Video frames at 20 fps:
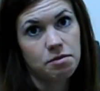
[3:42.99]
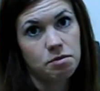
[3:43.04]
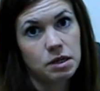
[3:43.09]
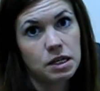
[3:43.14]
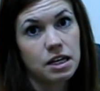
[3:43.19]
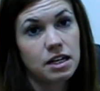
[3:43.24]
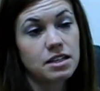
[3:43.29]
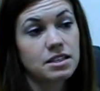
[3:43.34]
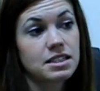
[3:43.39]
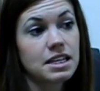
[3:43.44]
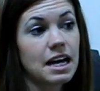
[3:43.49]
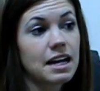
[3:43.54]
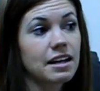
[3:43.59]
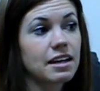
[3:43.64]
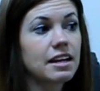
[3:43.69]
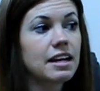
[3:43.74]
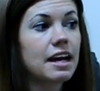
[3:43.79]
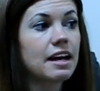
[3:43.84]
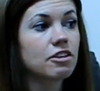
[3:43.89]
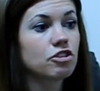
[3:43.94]
because that
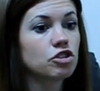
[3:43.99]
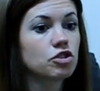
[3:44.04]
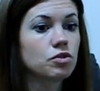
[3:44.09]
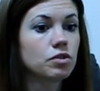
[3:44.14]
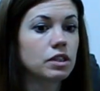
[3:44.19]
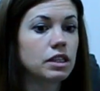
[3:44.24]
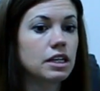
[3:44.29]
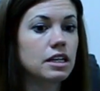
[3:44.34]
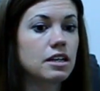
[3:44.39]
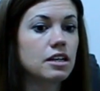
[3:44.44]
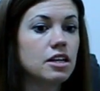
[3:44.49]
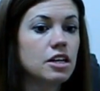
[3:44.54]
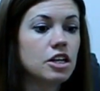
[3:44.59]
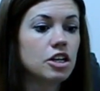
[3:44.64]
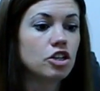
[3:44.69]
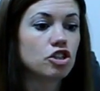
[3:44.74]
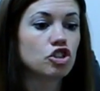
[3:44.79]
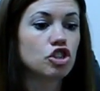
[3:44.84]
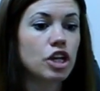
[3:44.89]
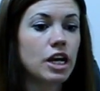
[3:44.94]
can actually
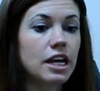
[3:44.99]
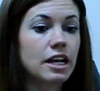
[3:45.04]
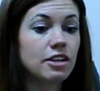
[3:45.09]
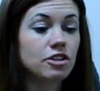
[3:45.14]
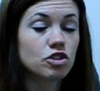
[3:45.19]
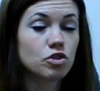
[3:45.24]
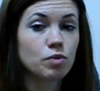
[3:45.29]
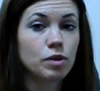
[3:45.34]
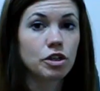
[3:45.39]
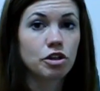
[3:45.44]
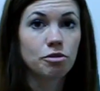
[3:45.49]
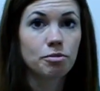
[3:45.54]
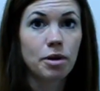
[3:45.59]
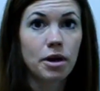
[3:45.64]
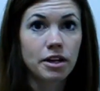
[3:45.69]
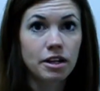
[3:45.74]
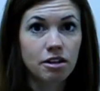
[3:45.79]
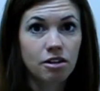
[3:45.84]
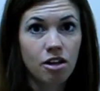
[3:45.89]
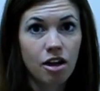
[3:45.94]
change when your
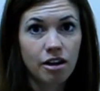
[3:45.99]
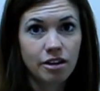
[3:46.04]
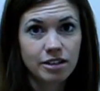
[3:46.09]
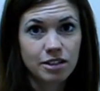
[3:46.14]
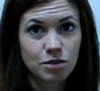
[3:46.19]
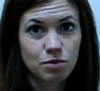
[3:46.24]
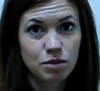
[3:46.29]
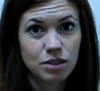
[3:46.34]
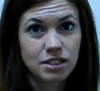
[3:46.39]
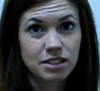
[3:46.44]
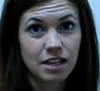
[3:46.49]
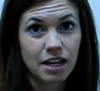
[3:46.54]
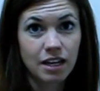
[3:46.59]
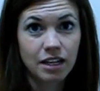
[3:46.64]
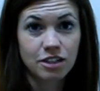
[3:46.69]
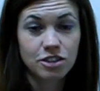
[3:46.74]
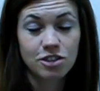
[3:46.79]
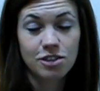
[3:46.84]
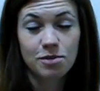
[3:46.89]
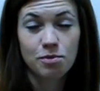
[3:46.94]
body clock is
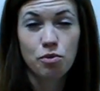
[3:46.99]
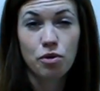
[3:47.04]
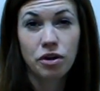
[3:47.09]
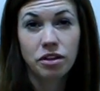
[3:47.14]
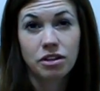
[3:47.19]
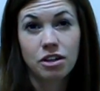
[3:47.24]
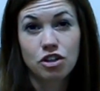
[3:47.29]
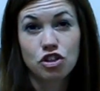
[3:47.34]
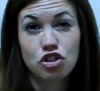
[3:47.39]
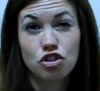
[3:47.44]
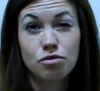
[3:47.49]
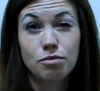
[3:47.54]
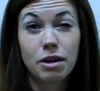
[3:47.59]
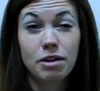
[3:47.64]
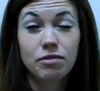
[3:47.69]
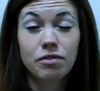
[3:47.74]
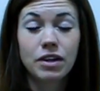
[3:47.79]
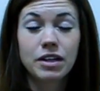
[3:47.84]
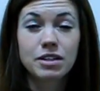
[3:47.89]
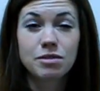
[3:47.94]
resetting to the point that you might
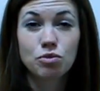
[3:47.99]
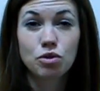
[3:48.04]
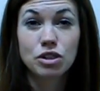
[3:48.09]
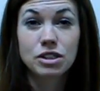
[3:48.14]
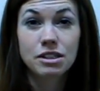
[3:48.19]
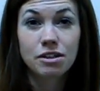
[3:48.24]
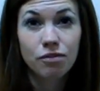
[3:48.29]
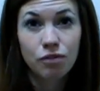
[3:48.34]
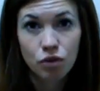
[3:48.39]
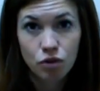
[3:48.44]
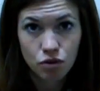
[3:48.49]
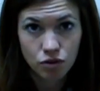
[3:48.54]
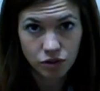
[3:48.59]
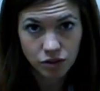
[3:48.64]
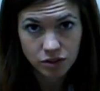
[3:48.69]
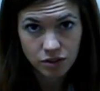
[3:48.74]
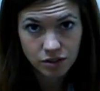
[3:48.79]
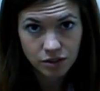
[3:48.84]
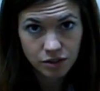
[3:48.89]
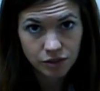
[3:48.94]
find it more
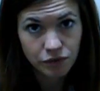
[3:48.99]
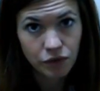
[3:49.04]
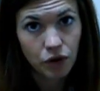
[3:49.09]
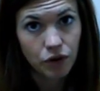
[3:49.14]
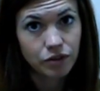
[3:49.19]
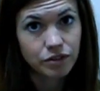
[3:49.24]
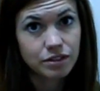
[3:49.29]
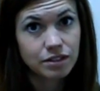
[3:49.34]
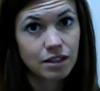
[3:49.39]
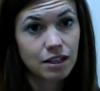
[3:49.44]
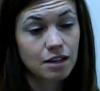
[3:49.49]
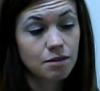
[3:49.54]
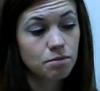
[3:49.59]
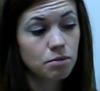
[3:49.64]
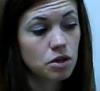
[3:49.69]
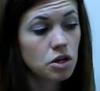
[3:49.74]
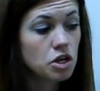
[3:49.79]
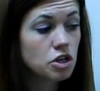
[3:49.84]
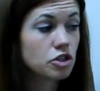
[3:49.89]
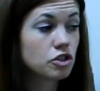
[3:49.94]
difficult to fall asleep.